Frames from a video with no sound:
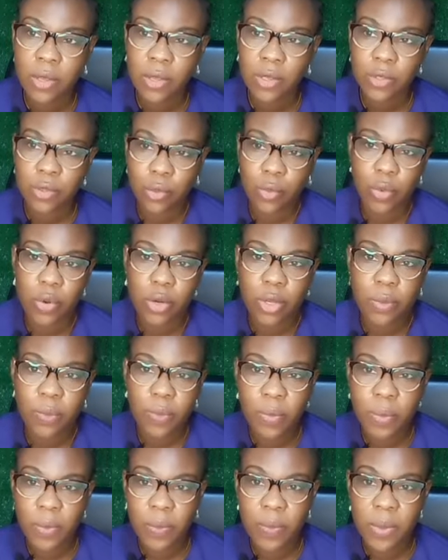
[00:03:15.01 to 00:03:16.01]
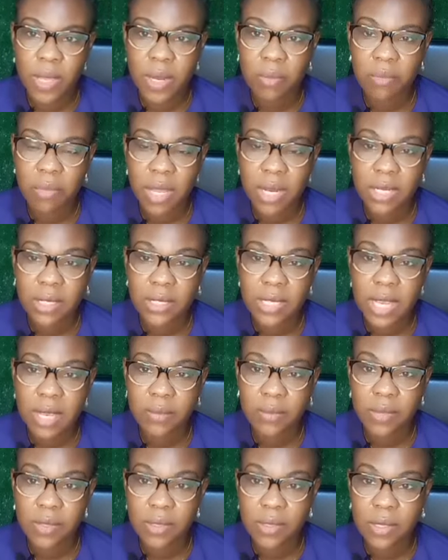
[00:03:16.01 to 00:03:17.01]
So chronic pain, many
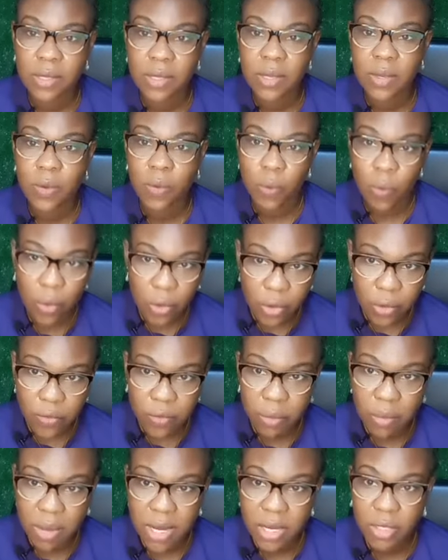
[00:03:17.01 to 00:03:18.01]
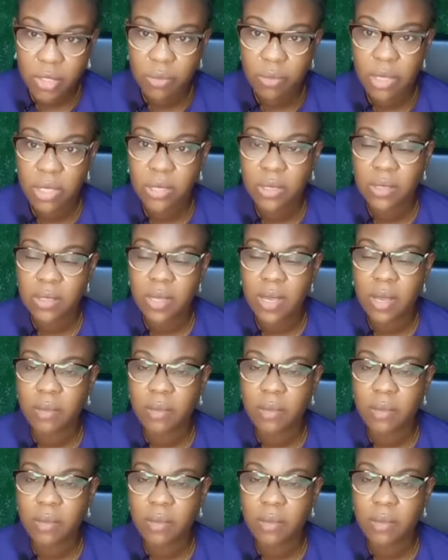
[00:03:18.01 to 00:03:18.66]
times, one of the management